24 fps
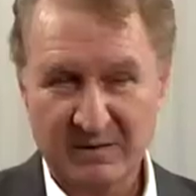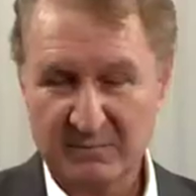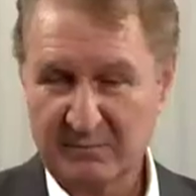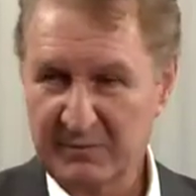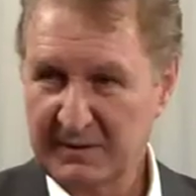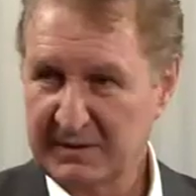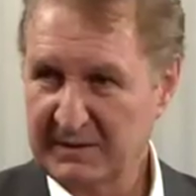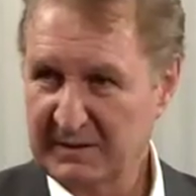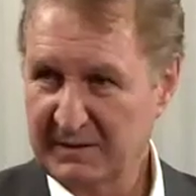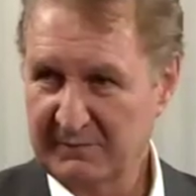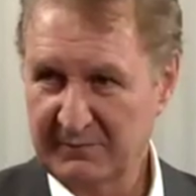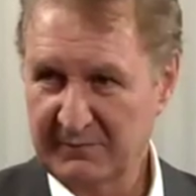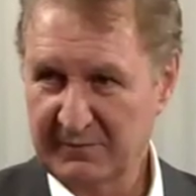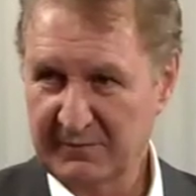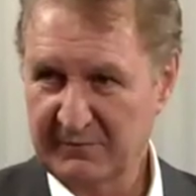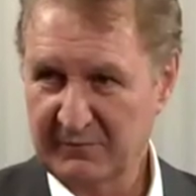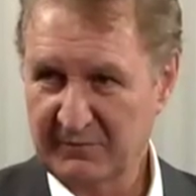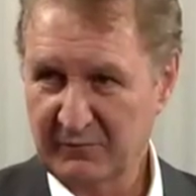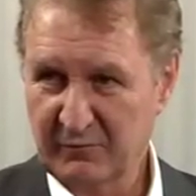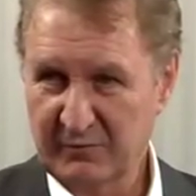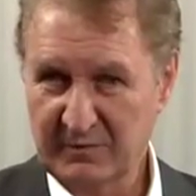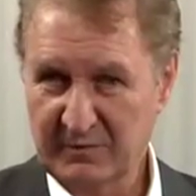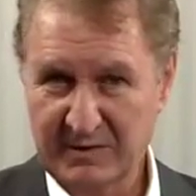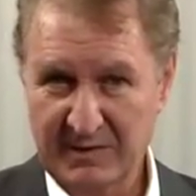of the big companies
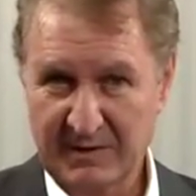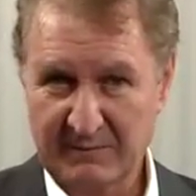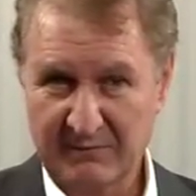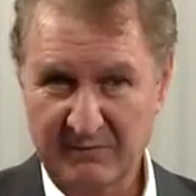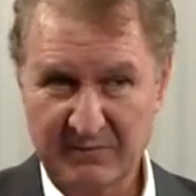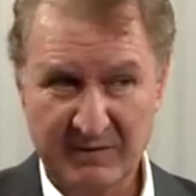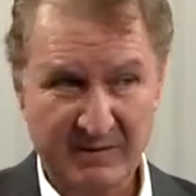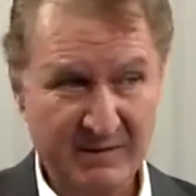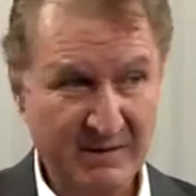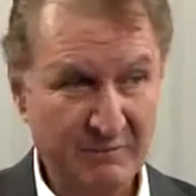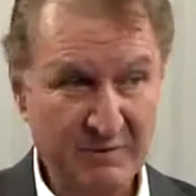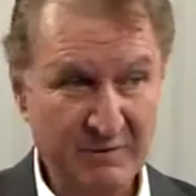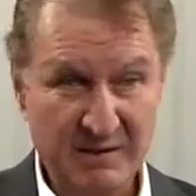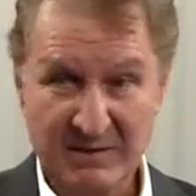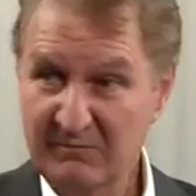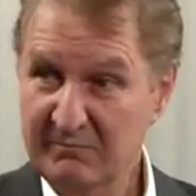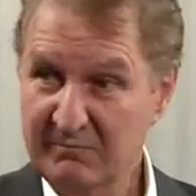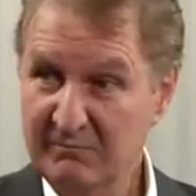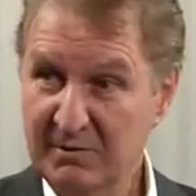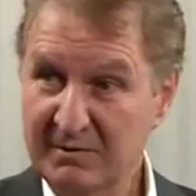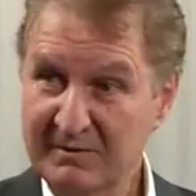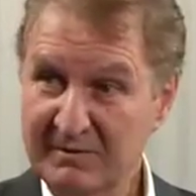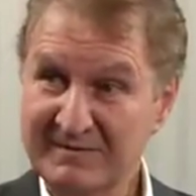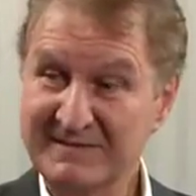in Northern Cape said they would
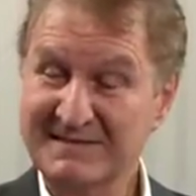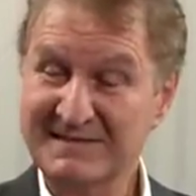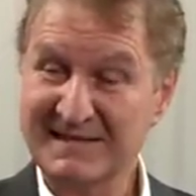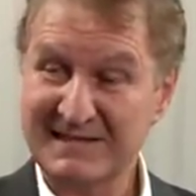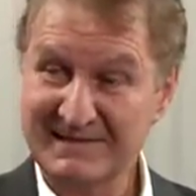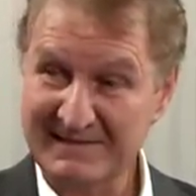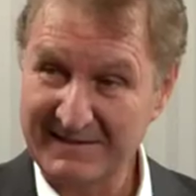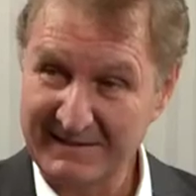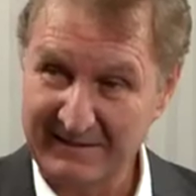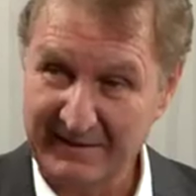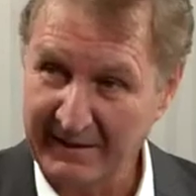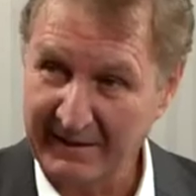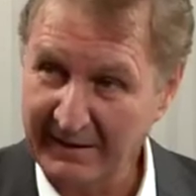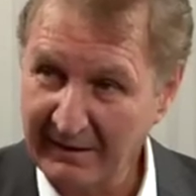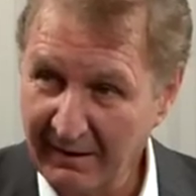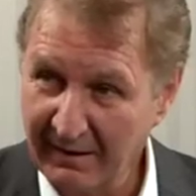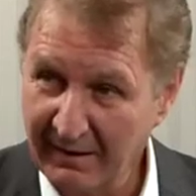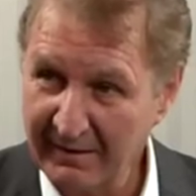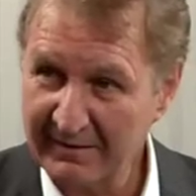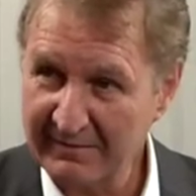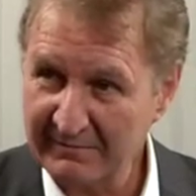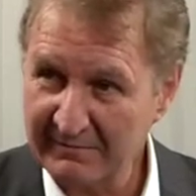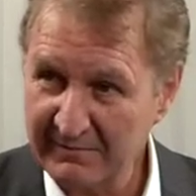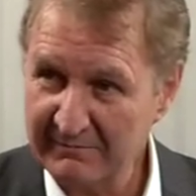even build a city there.
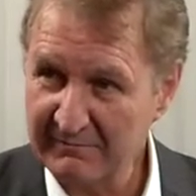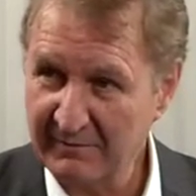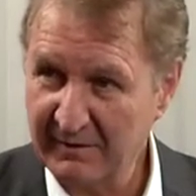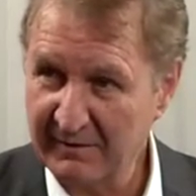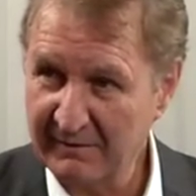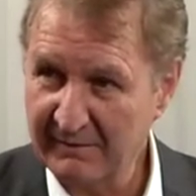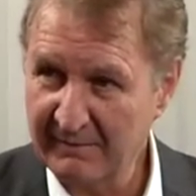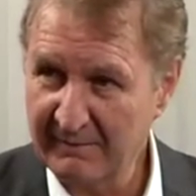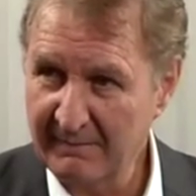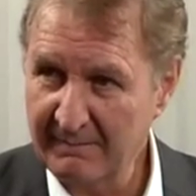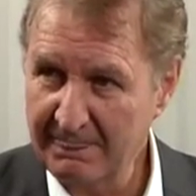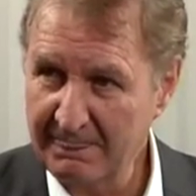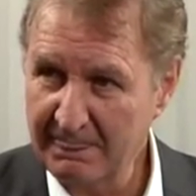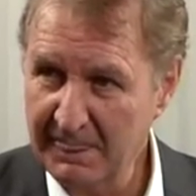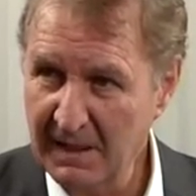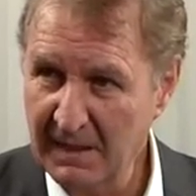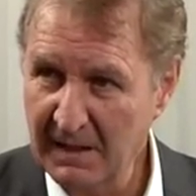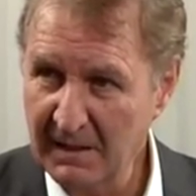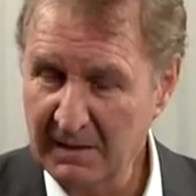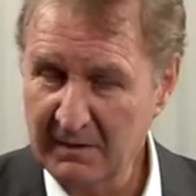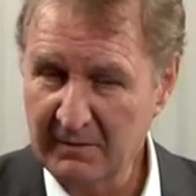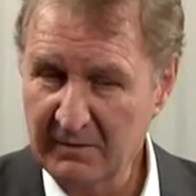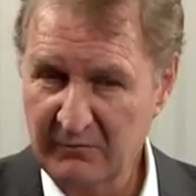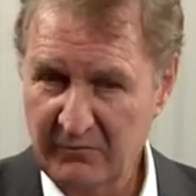I can remember
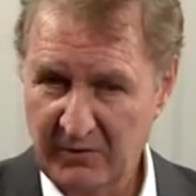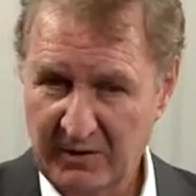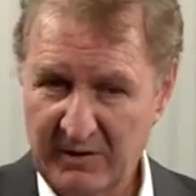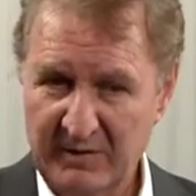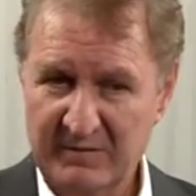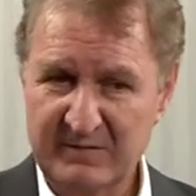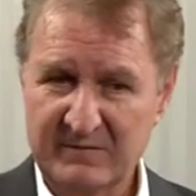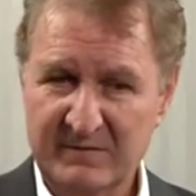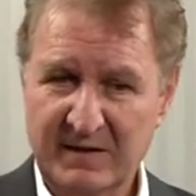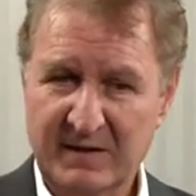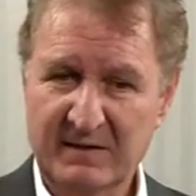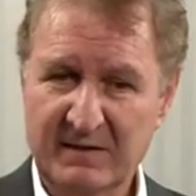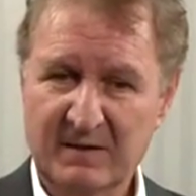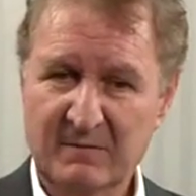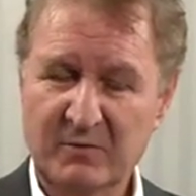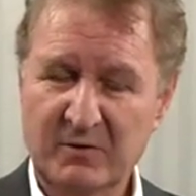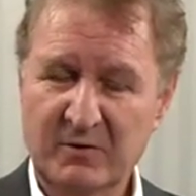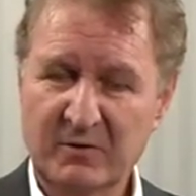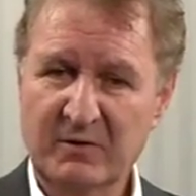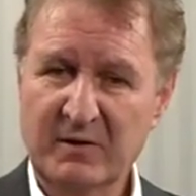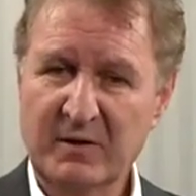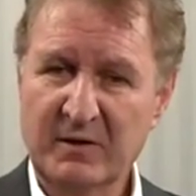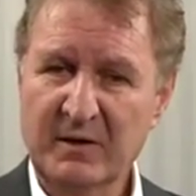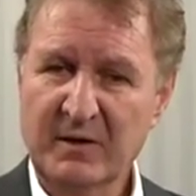trying to say to them,
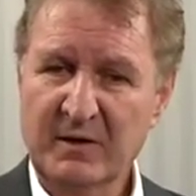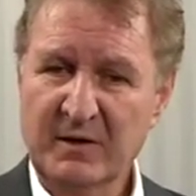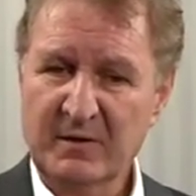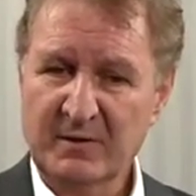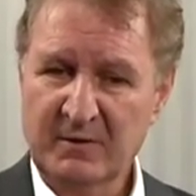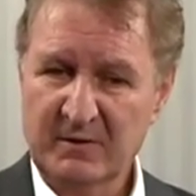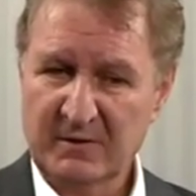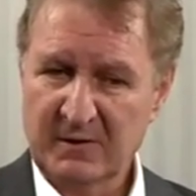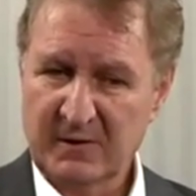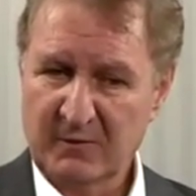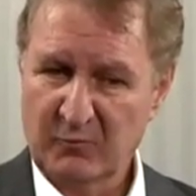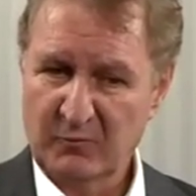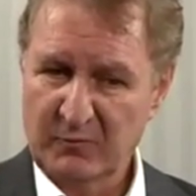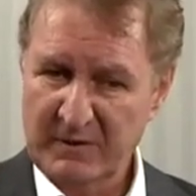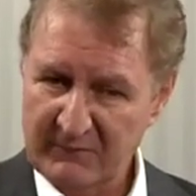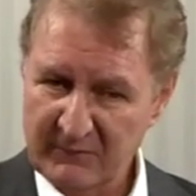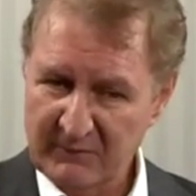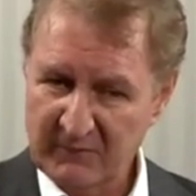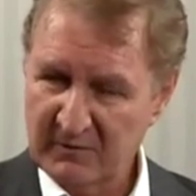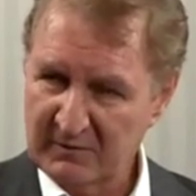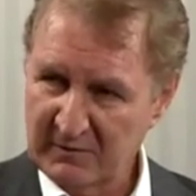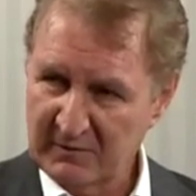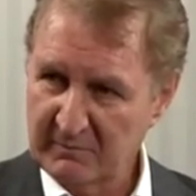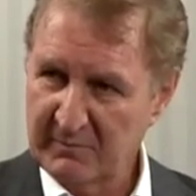look,
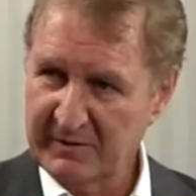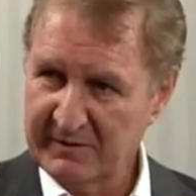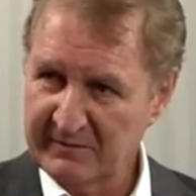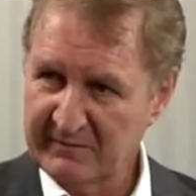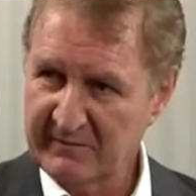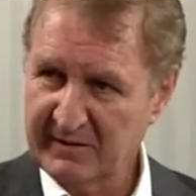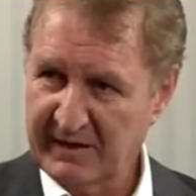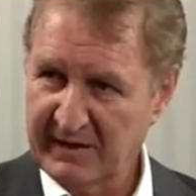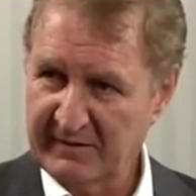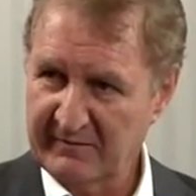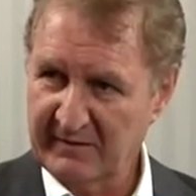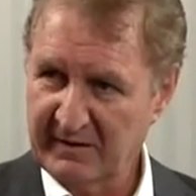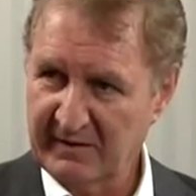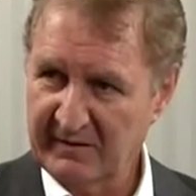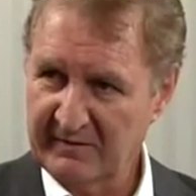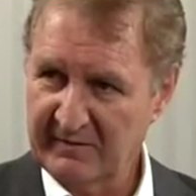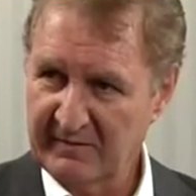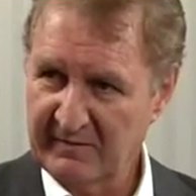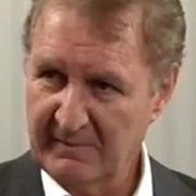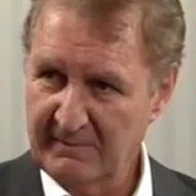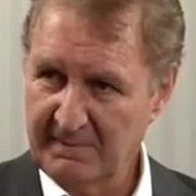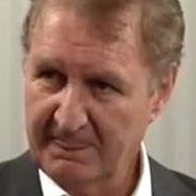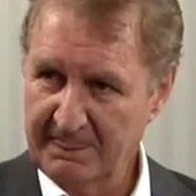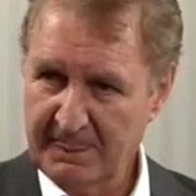we've got the best
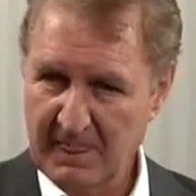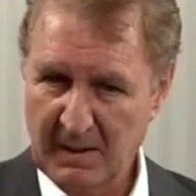assets.